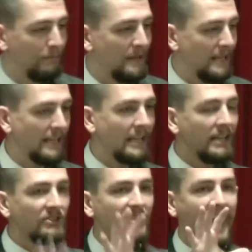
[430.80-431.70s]
to me
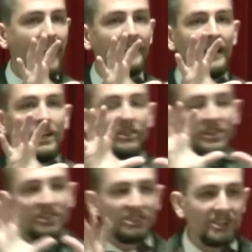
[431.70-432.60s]
is that
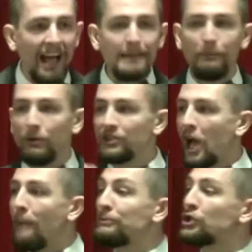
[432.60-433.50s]
the
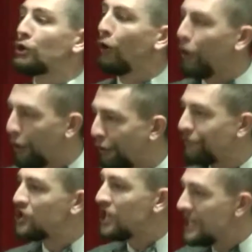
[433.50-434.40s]
disciples
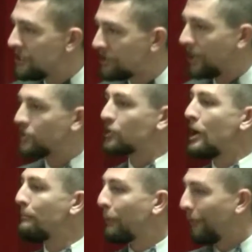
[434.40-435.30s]
observe Jesus
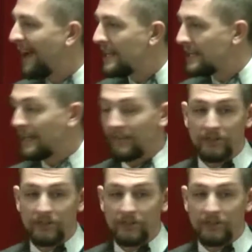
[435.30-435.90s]
praying,